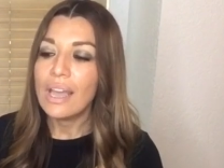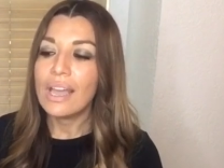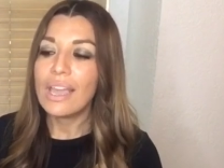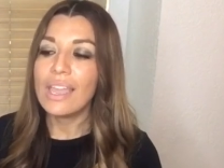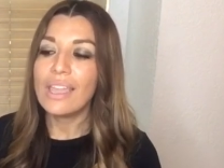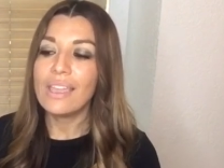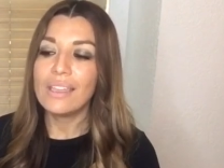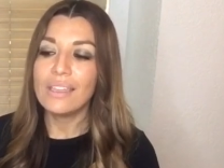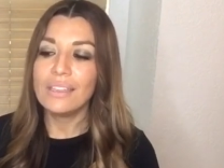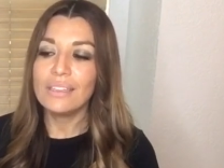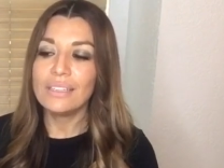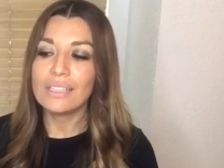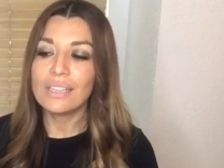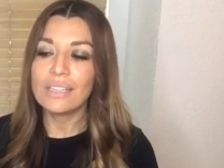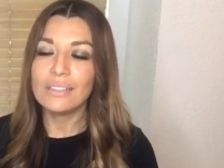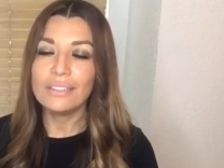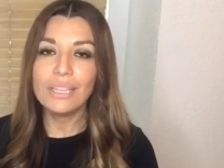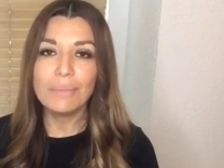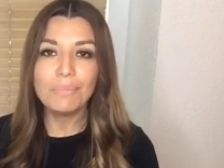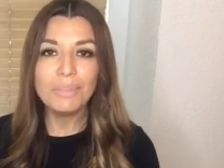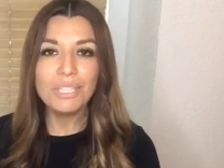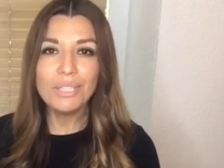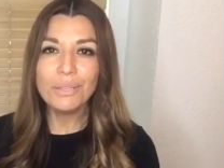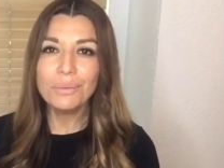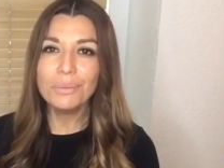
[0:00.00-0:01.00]
and
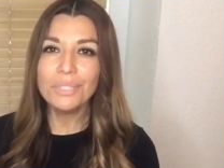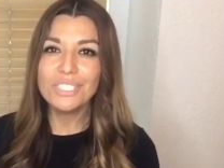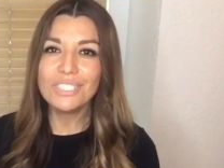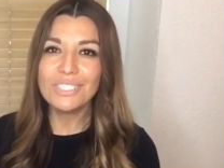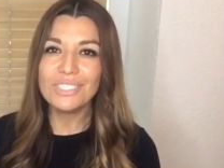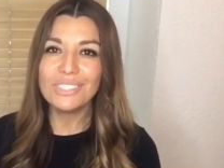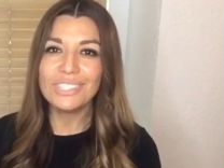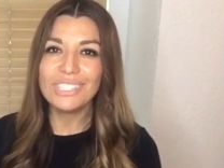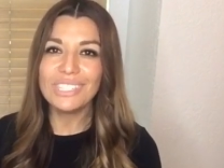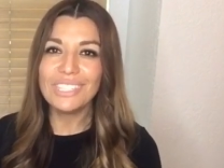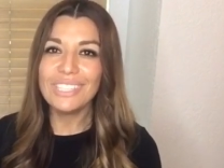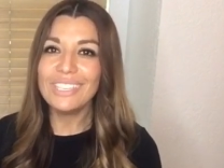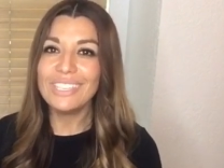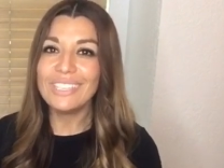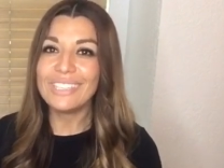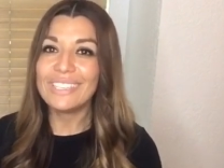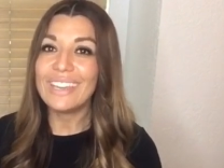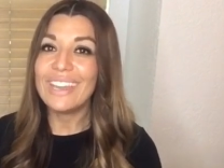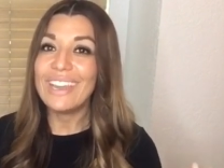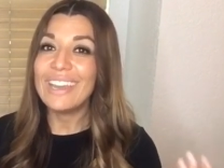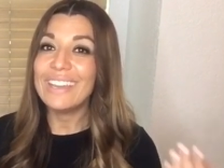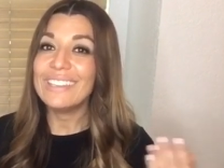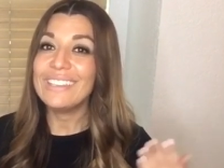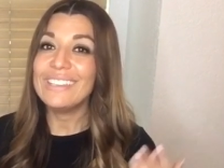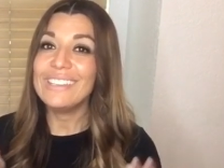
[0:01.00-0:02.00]
let me know what you think.
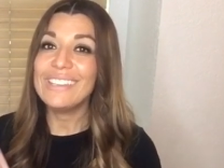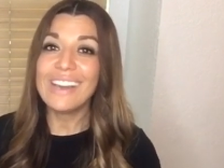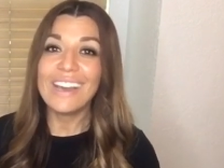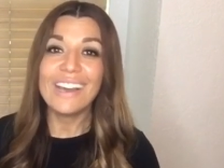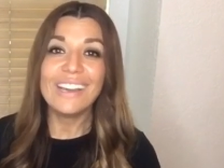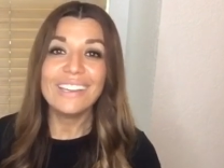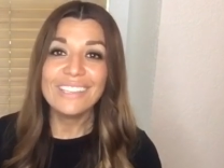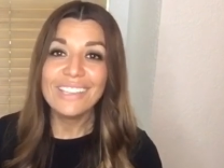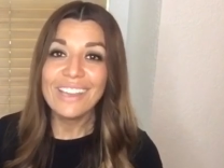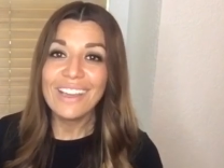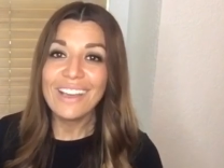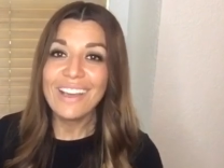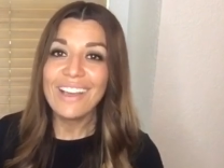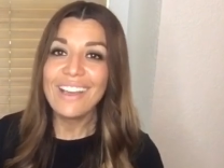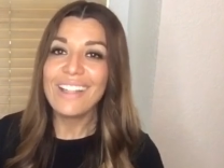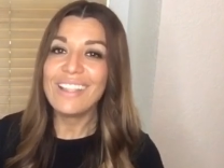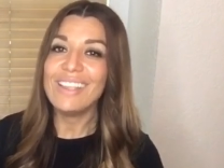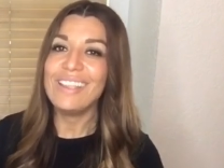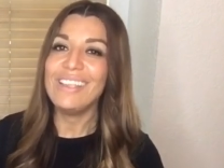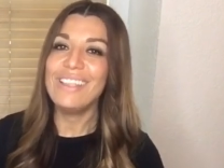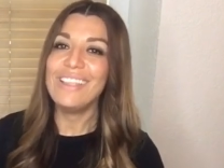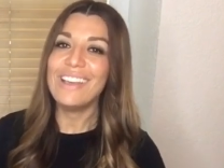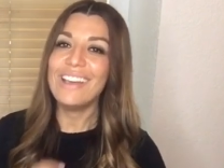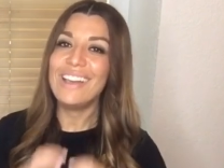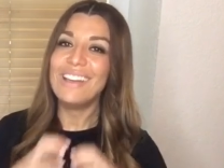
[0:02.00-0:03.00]
Yaya
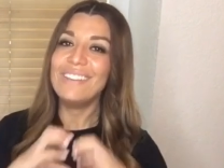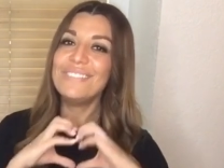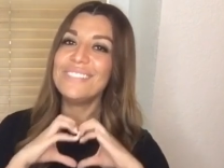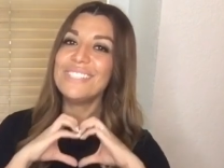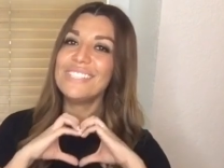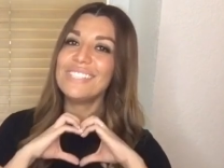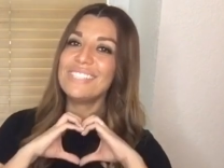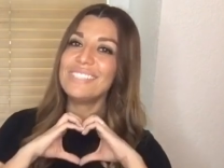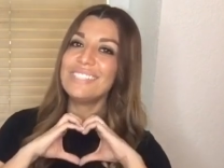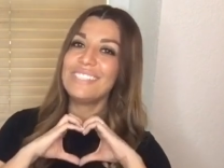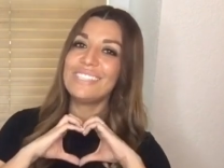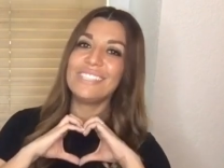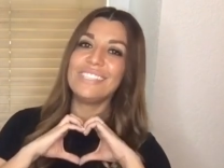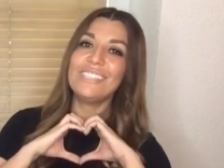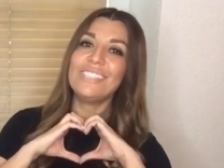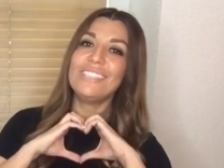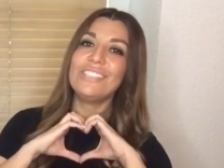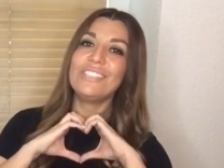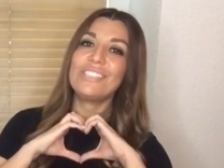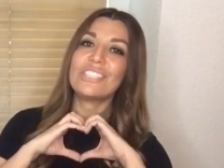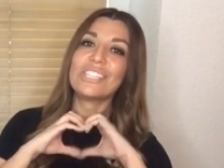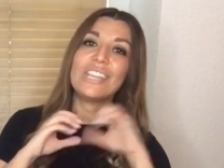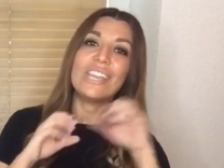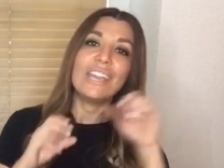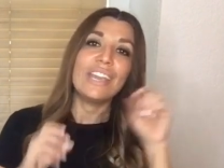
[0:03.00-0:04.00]
loves to
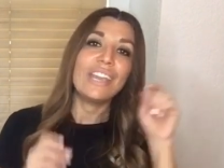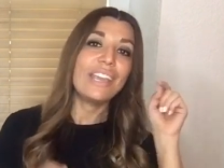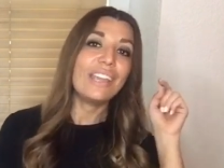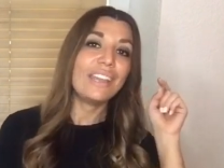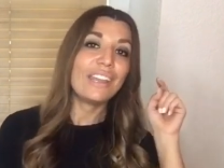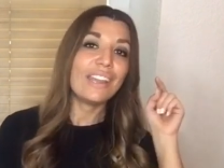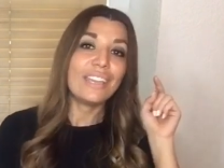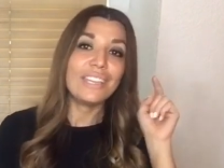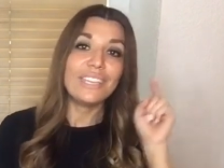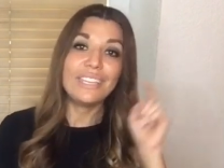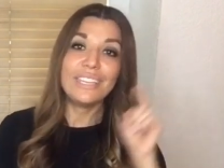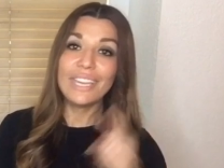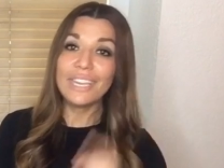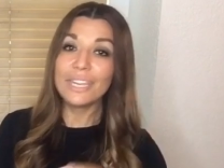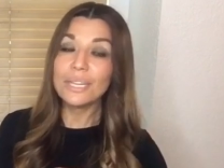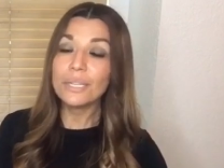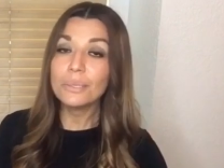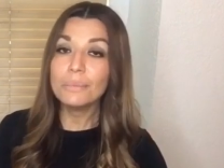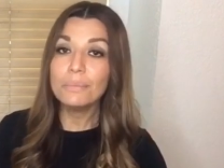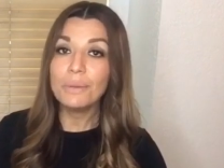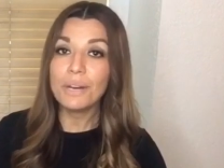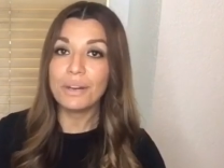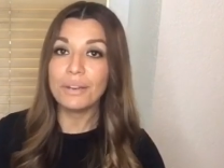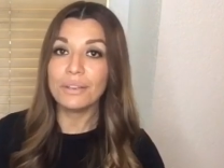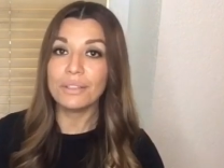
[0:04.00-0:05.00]
teach, and I care
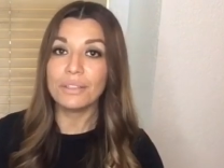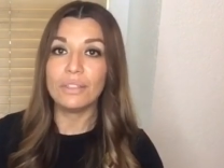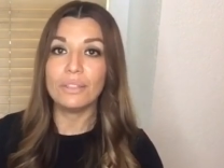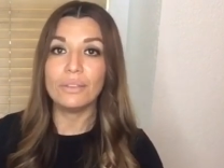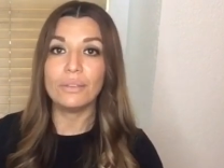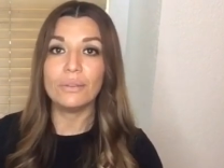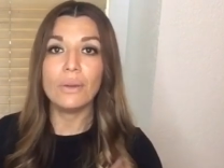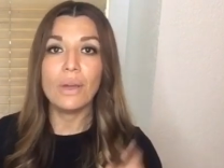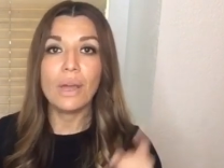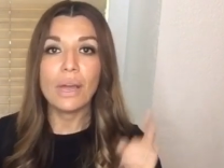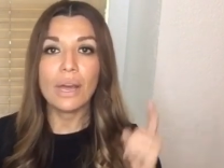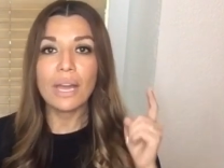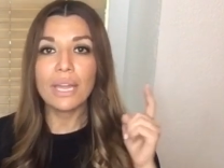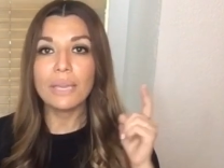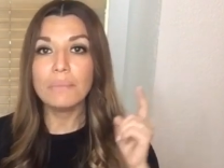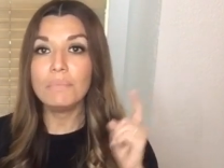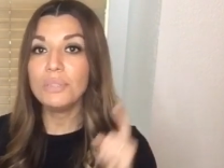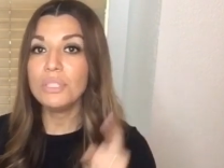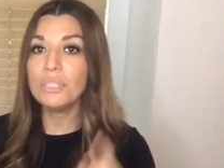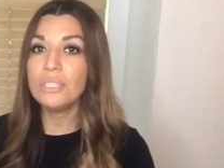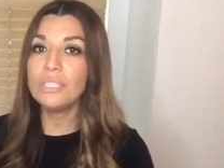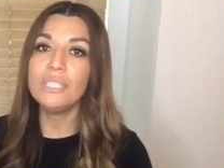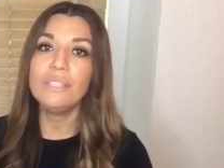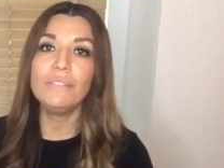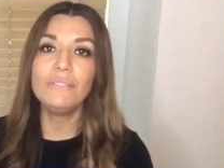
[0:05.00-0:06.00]
about you. I
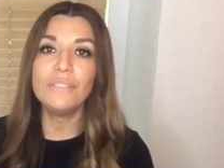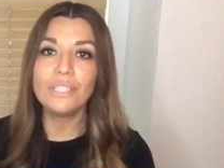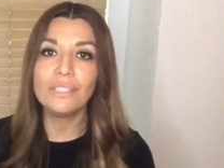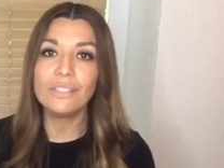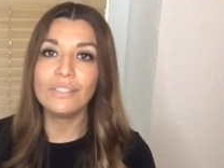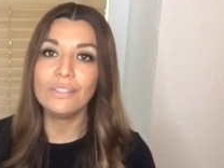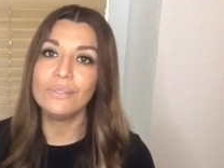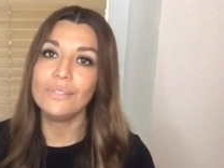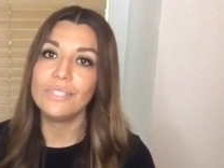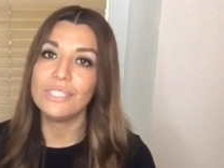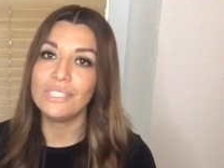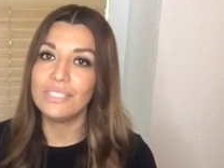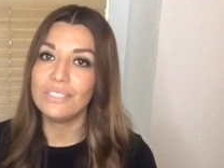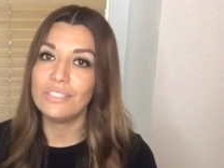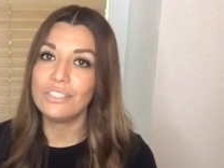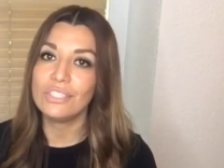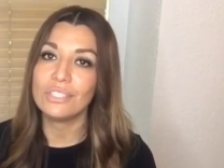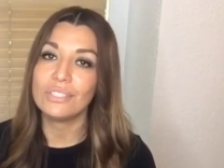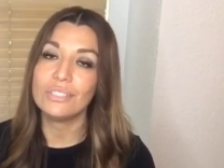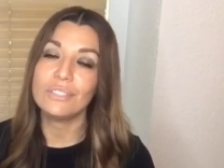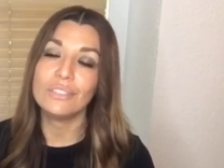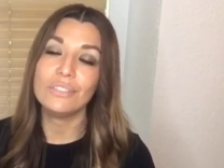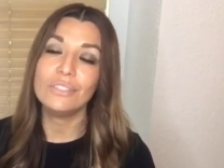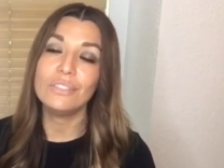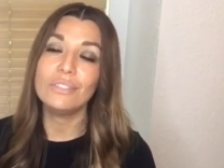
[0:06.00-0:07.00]
believe in you,
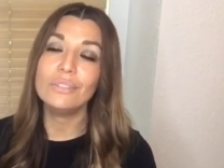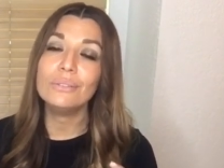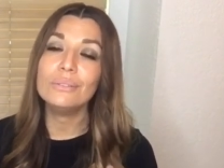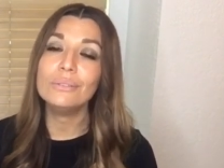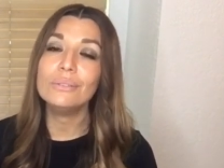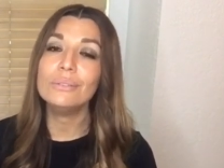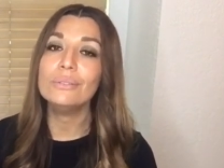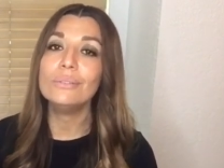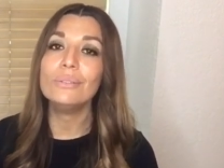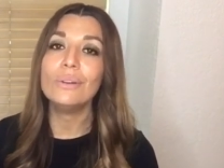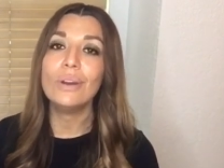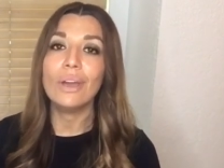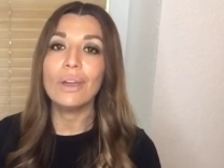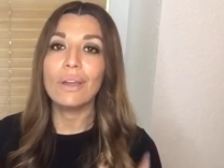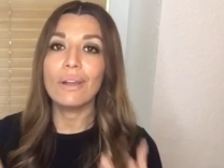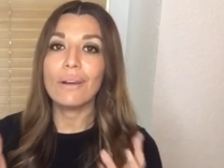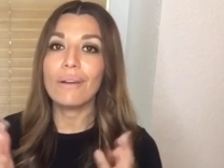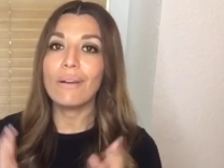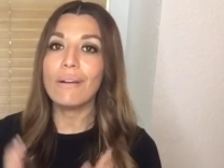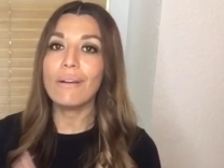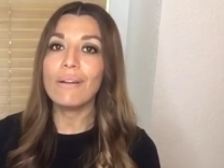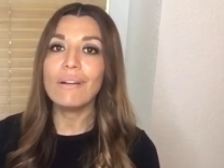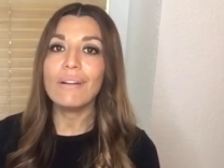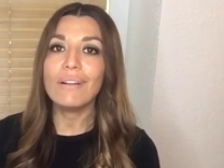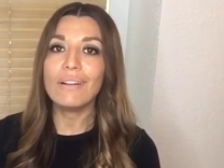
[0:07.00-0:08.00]
teacher. You
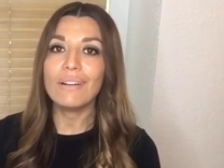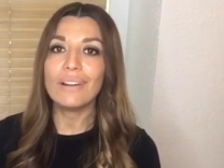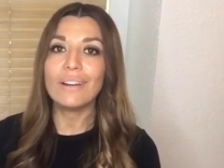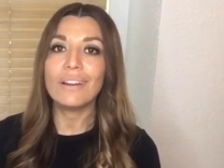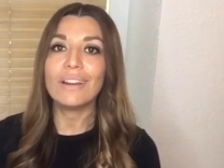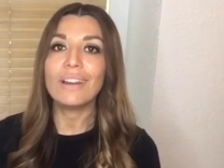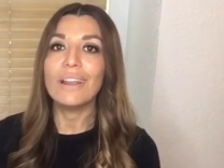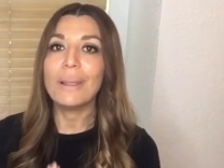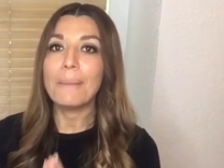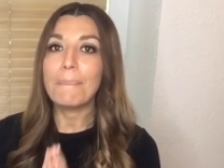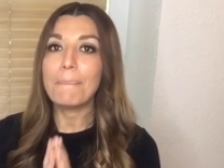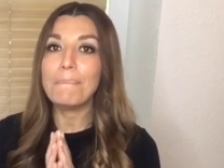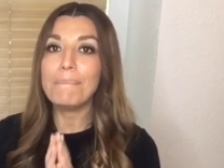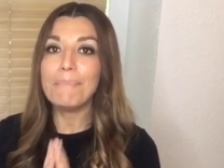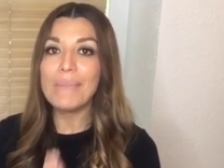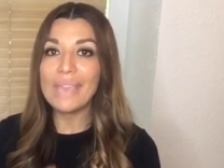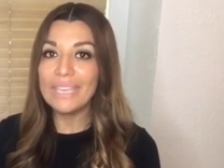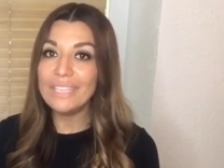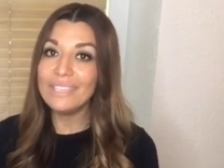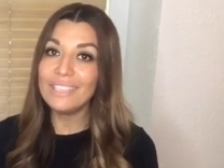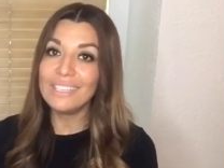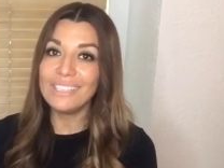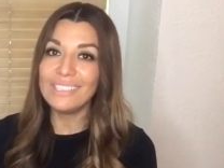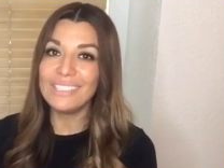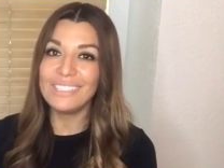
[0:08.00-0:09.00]
are
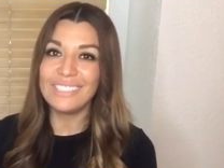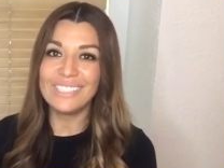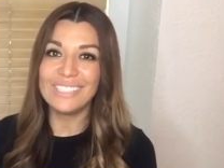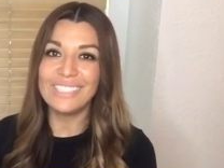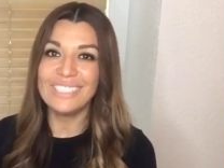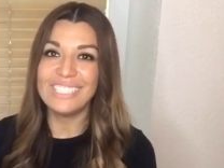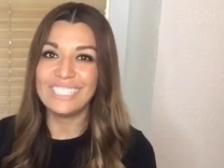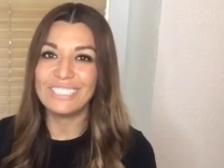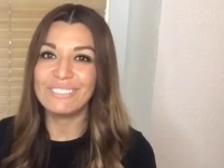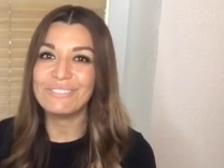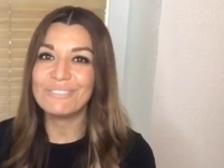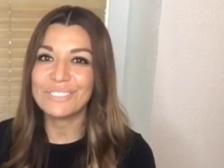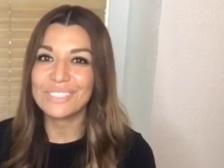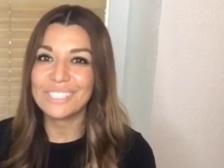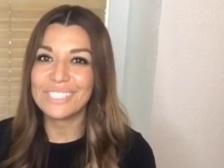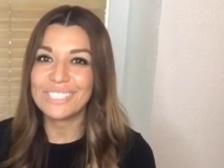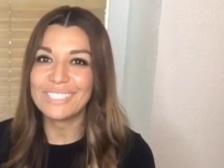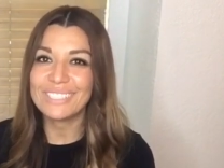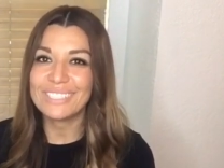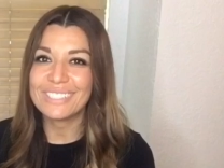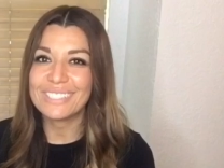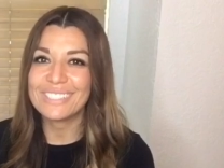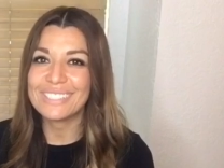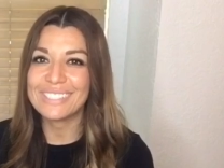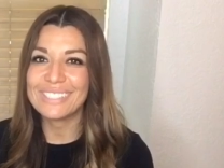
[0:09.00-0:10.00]
making a
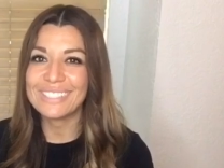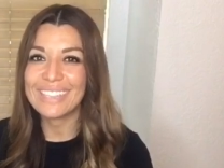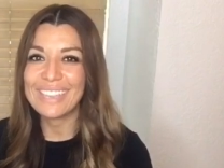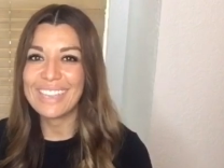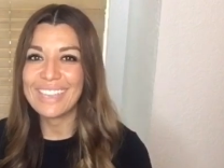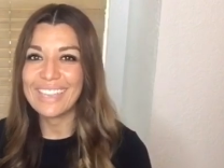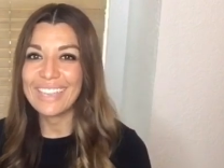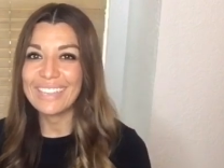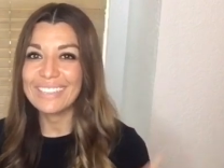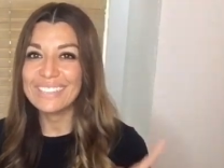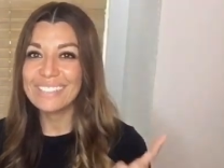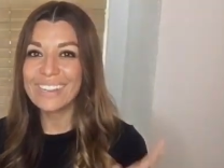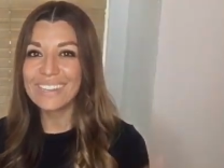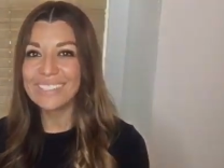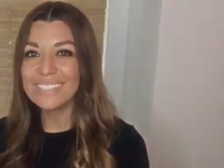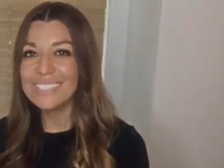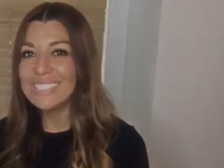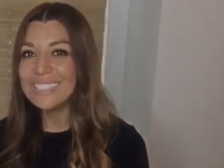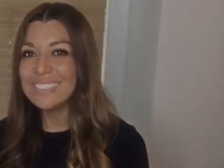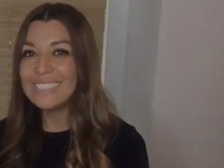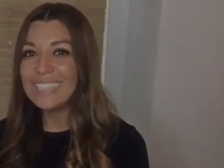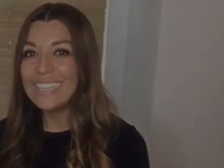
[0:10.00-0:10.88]
difference. Talk to you